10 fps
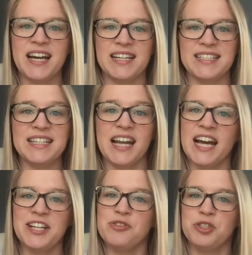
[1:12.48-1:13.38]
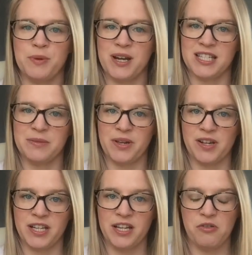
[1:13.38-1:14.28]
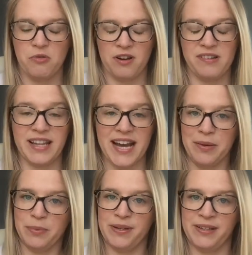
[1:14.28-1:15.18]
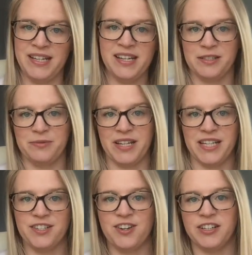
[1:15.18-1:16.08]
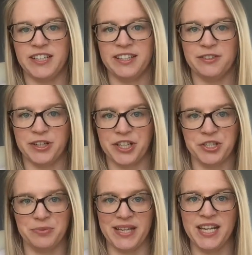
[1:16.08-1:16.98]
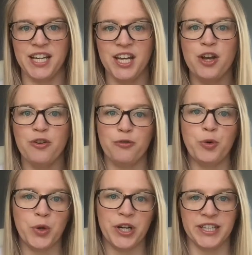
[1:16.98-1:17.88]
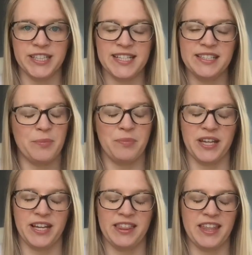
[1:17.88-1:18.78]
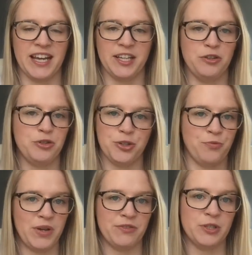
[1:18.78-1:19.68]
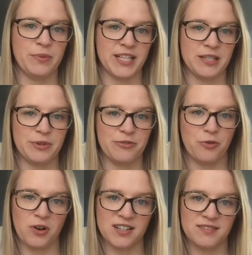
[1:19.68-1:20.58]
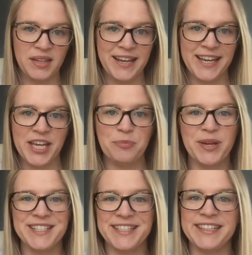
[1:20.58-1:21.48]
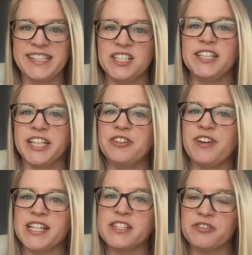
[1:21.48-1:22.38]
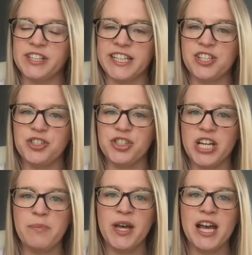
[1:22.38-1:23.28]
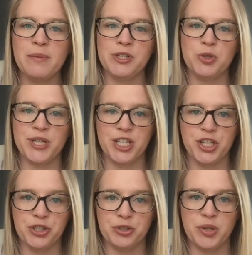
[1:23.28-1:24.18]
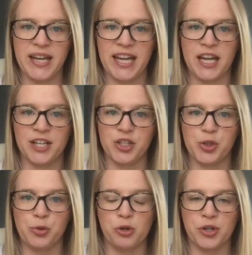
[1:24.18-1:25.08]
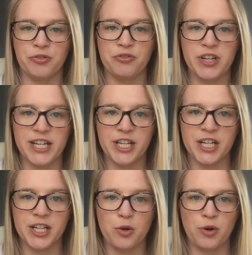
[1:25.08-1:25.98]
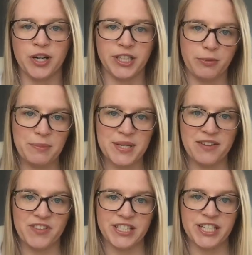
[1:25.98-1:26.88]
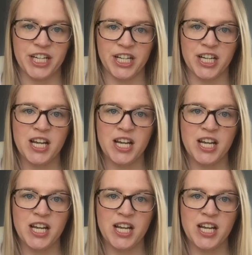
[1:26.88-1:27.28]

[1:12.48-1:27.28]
denies responsibility or liability, as we like to call it in lawyer speak, for something that you shouldn't be responsible for. It basically clarifies the relationship between you and your reader or your website visitor,